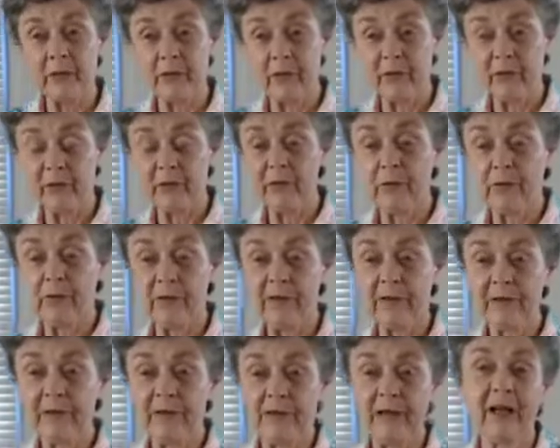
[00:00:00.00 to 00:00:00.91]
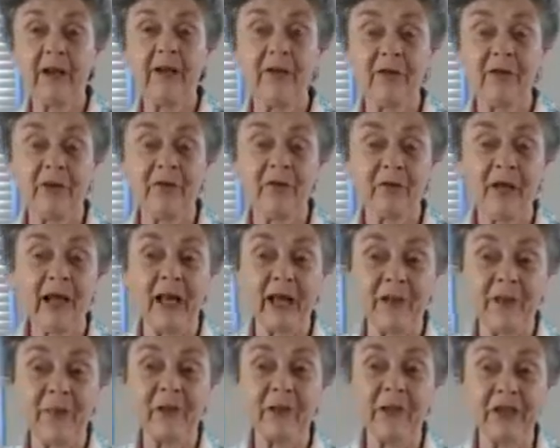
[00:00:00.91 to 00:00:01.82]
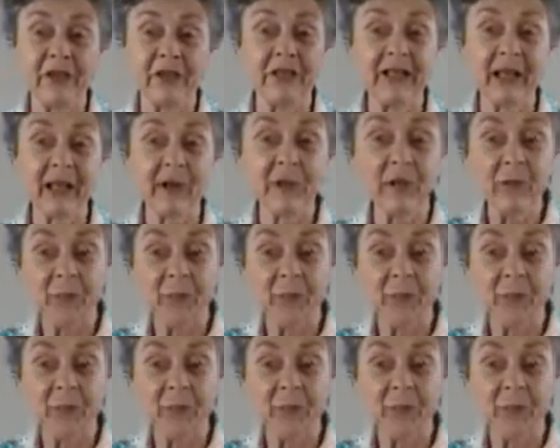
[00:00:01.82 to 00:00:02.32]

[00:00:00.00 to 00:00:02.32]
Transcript: pure food, uh, if we had to put a scale, the